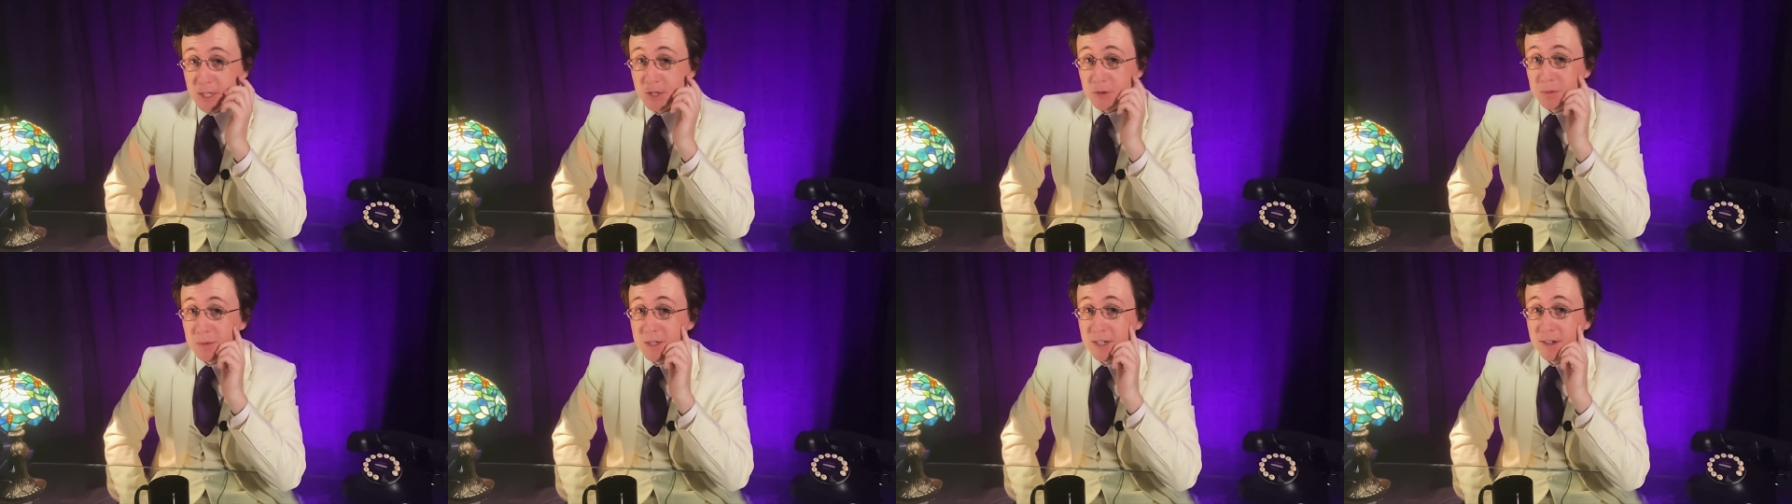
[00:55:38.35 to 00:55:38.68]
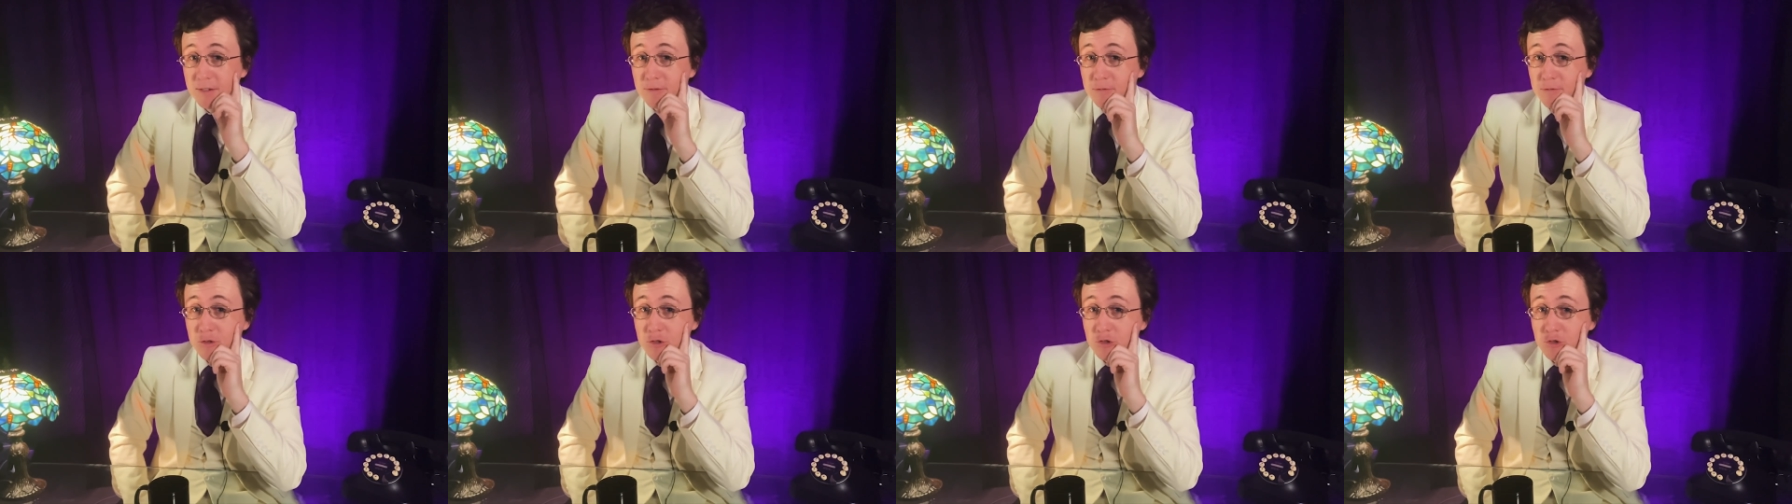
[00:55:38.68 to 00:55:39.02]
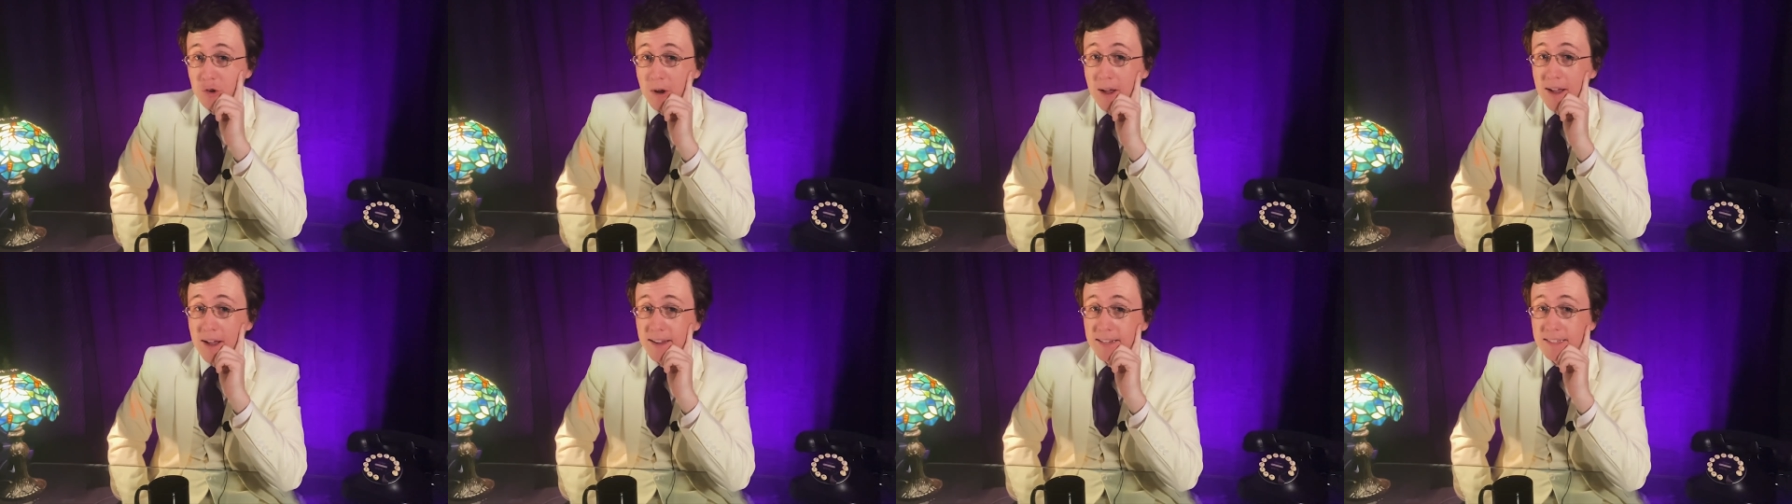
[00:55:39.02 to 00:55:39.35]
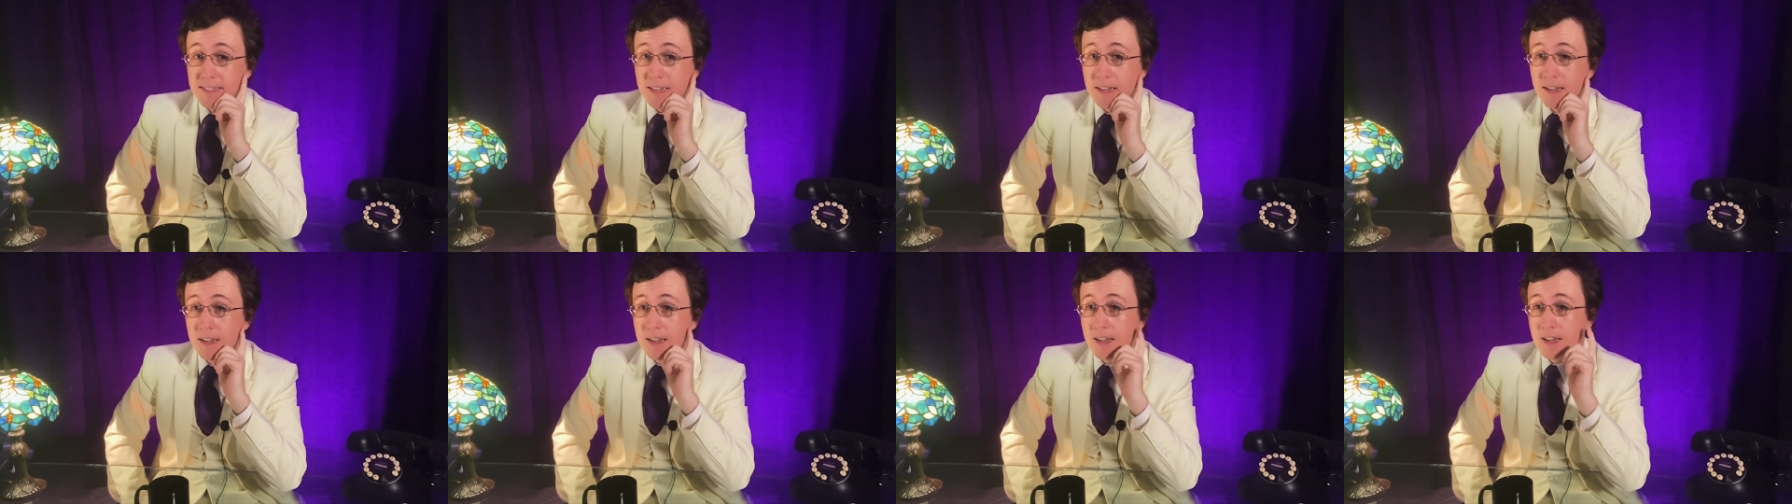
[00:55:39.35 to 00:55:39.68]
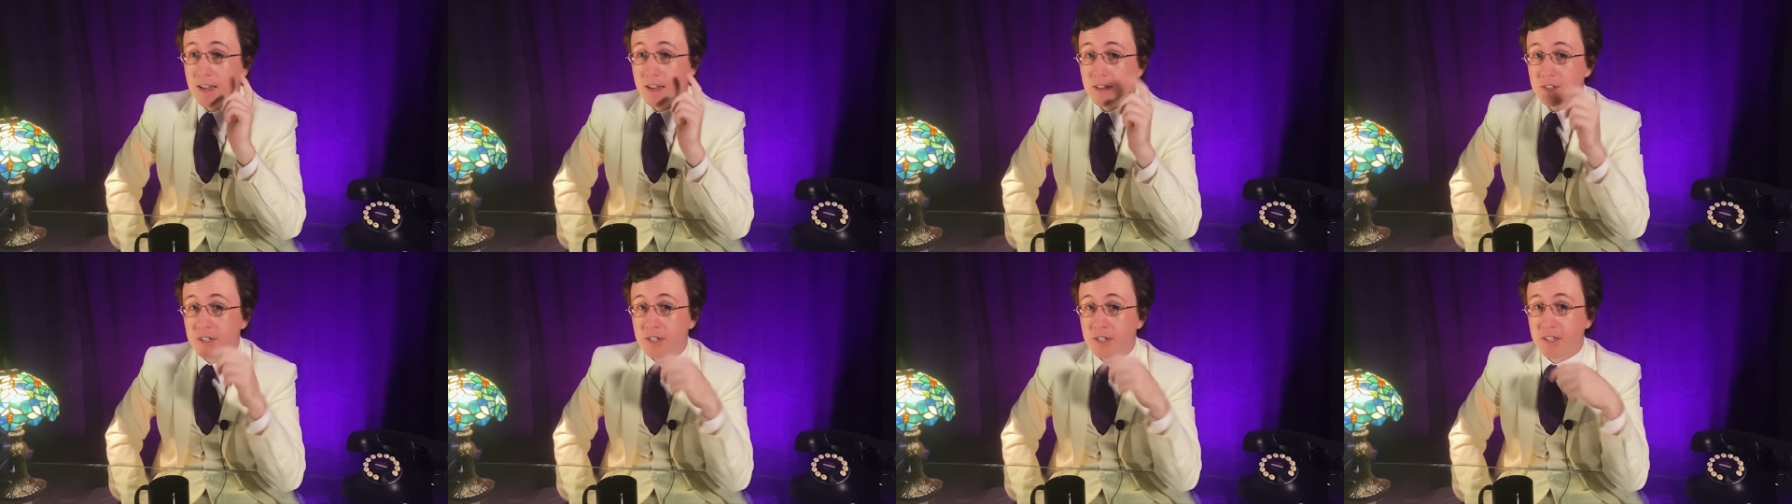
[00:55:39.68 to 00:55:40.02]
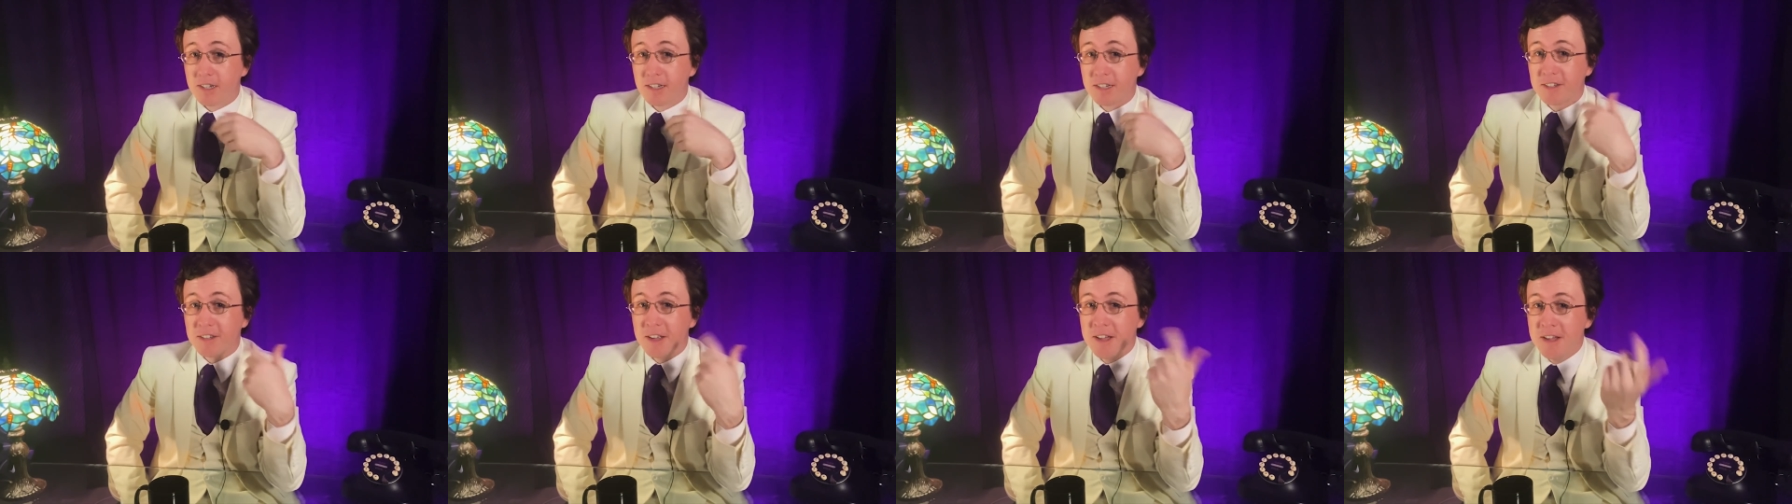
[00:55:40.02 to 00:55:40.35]
because we have tried
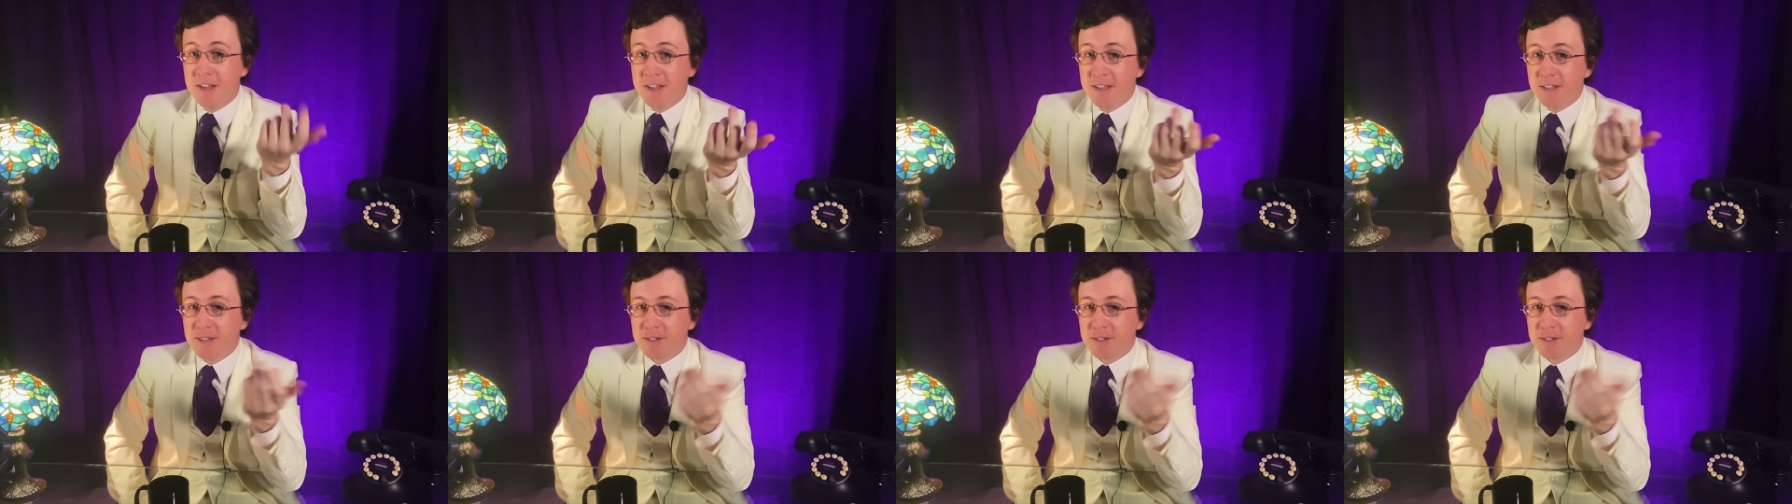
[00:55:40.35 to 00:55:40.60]
to